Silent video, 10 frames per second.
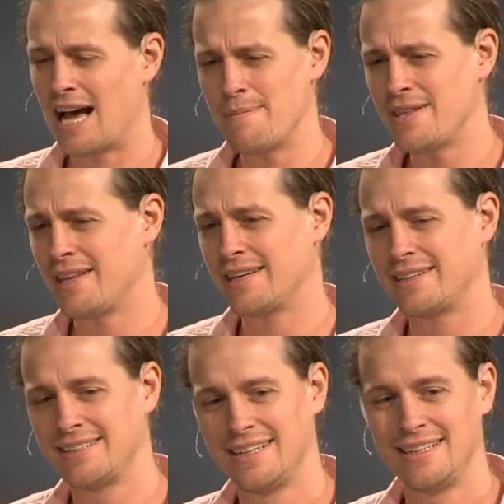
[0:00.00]
I mean,
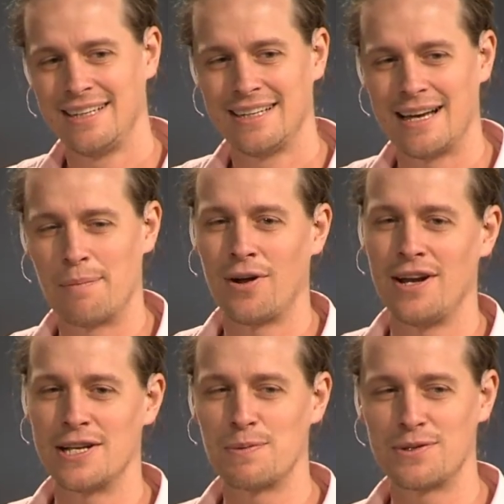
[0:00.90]
like, I'm
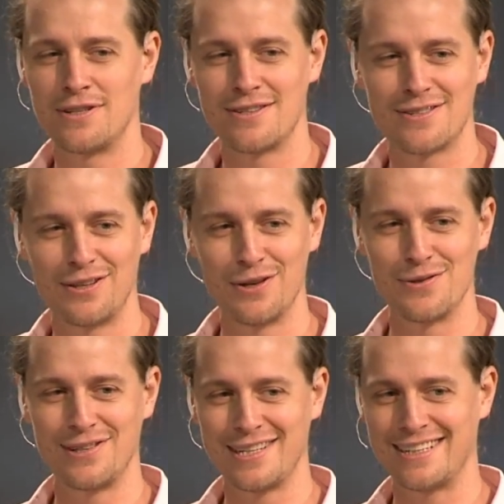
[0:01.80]
probably not supposed to
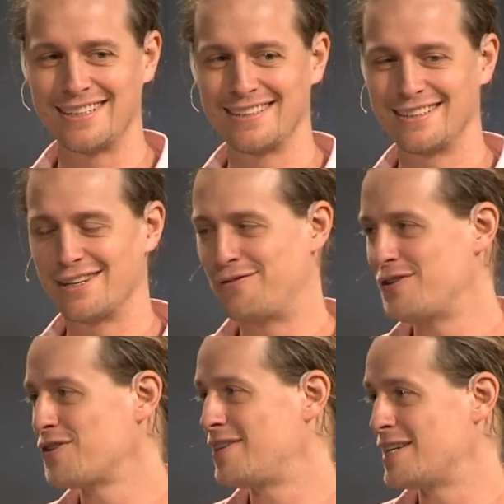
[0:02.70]
disclose any
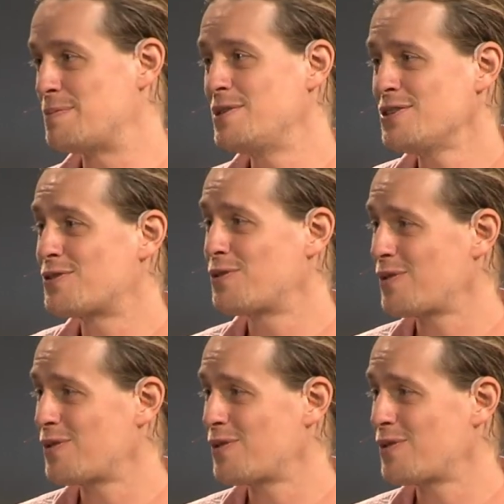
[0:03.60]
official things, but just